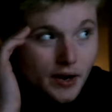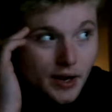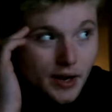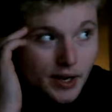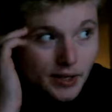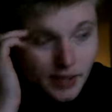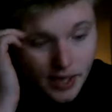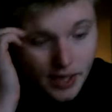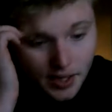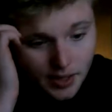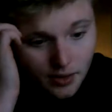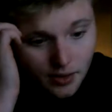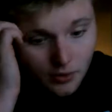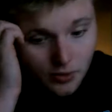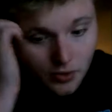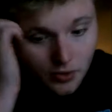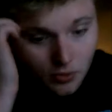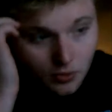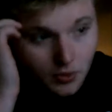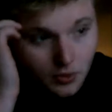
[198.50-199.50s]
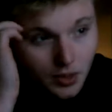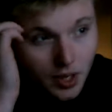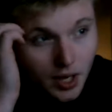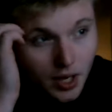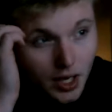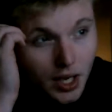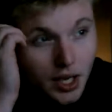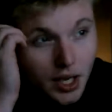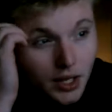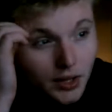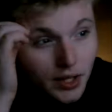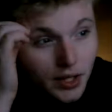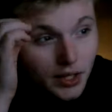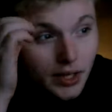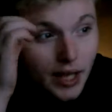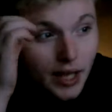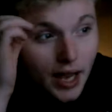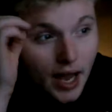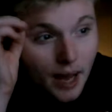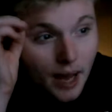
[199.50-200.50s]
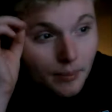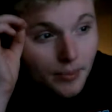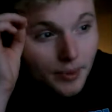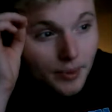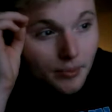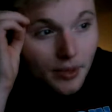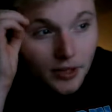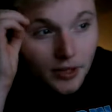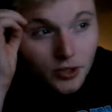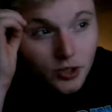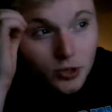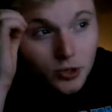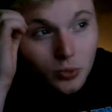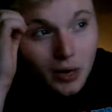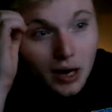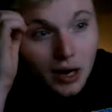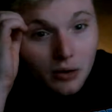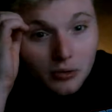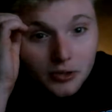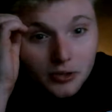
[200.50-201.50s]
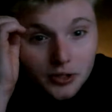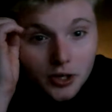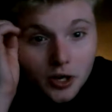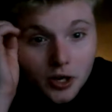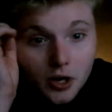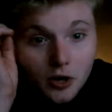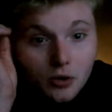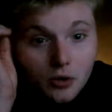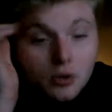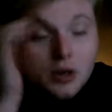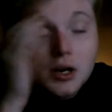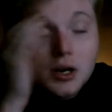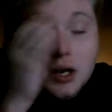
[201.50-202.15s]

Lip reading: and yeah, that was the only thing that happened about 2 hours ago